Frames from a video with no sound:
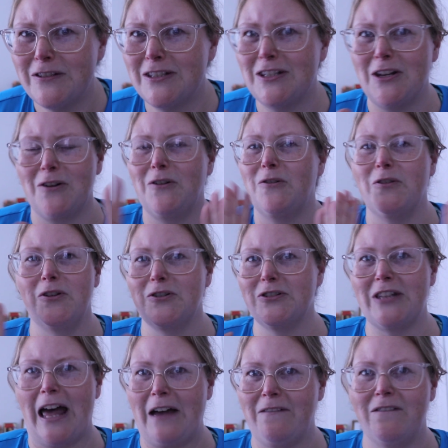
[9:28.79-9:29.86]
So there's
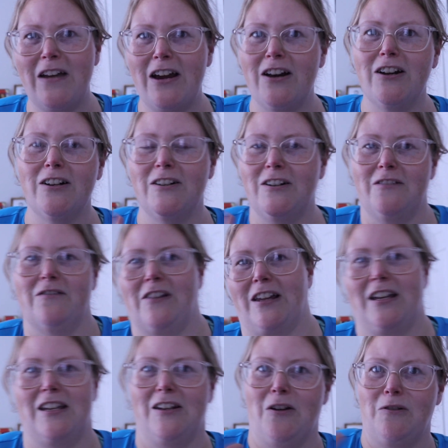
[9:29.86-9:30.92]
that fear of
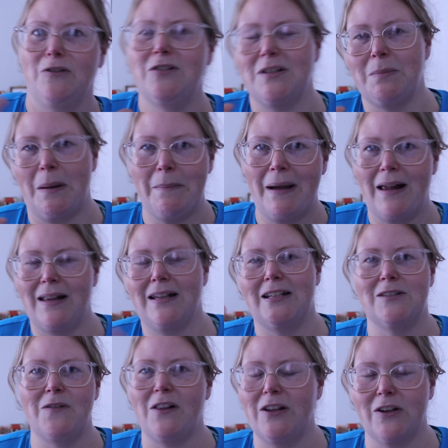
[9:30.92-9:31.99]
like, you know, losing my
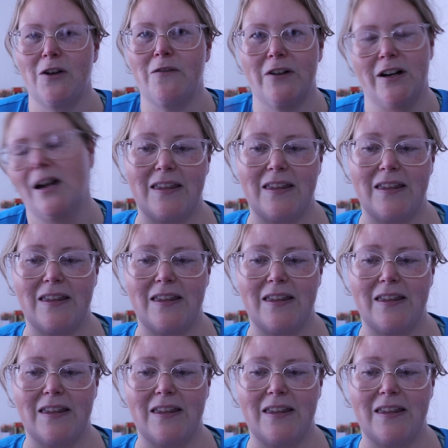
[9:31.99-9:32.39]
balance, falling over.